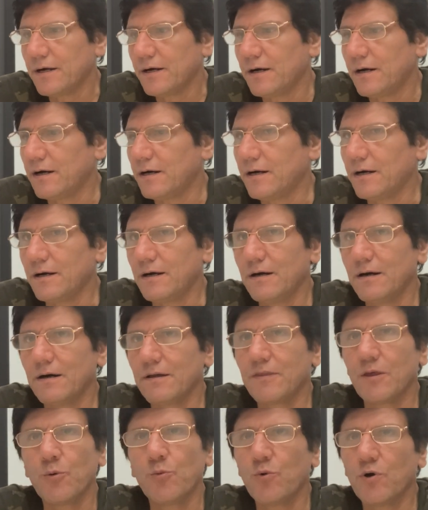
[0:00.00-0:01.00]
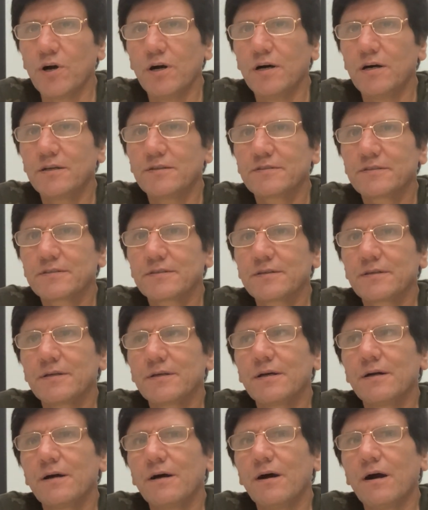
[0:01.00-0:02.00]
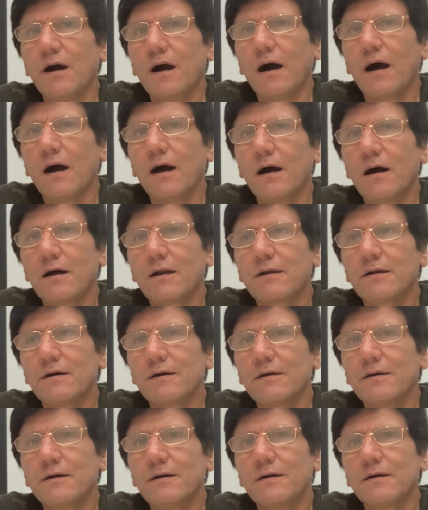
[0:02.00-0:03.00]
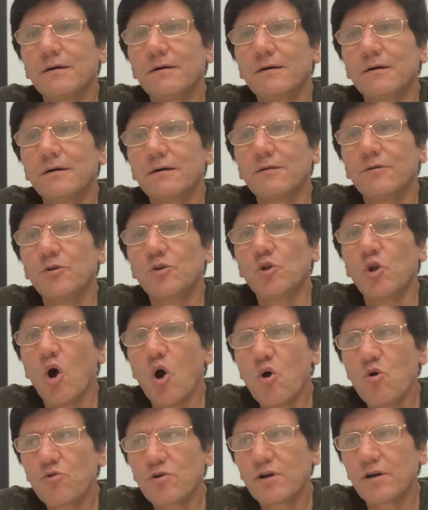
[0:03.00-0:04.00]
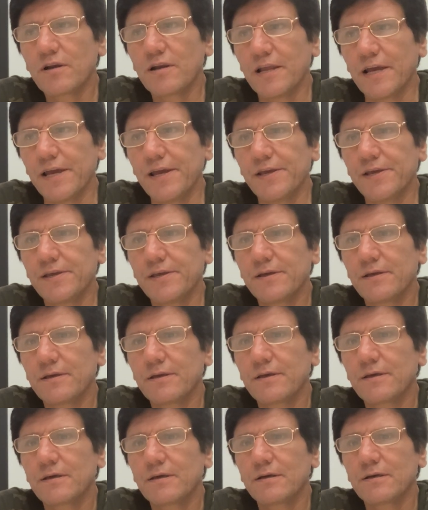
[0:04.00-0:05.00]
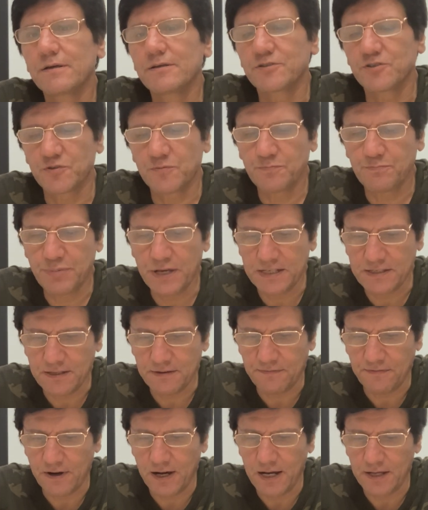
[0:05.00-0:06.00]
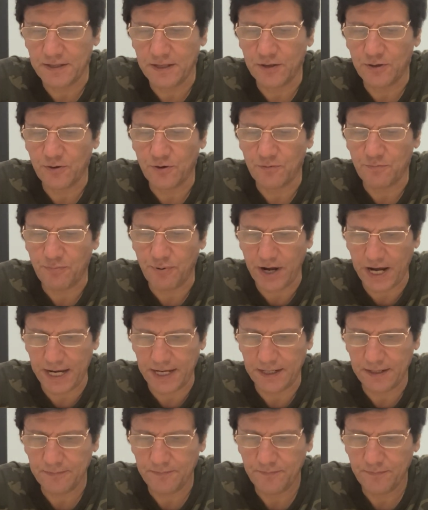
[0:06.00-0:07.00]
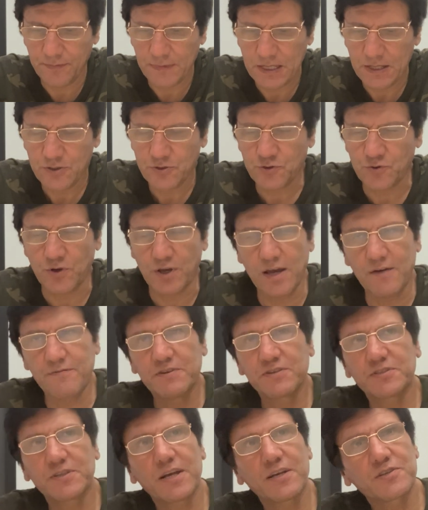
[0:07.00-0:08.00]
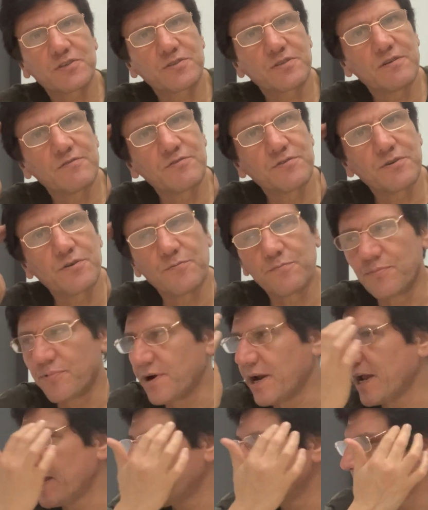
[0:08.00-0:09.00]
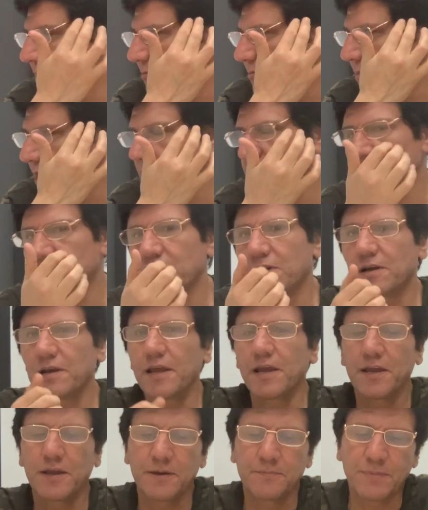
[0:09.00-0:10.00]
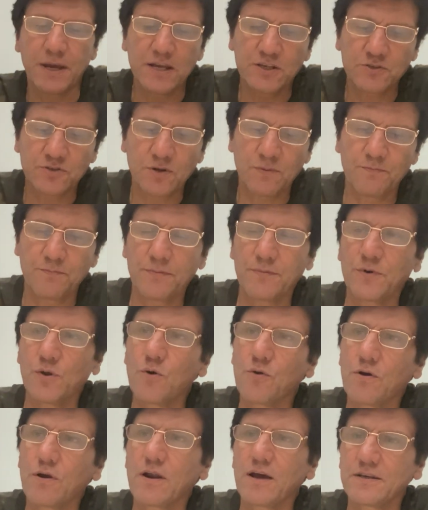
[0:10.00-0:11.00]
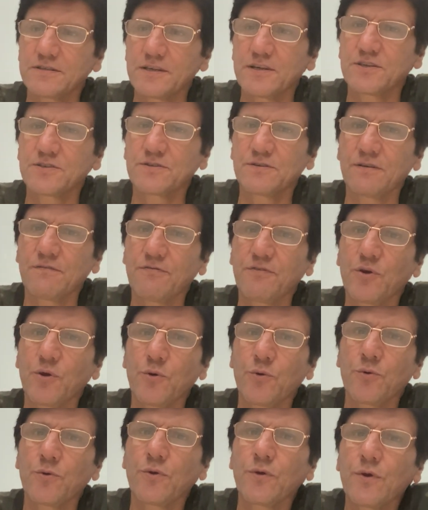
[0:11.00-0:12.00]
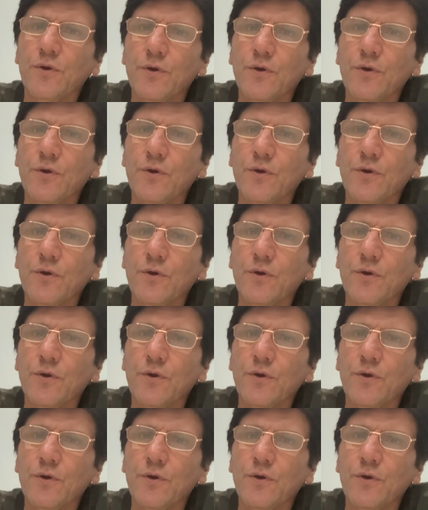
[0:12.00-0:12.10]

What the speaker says: The words are locally specified in your brain. So every section of your brain, basically, based on localizational view,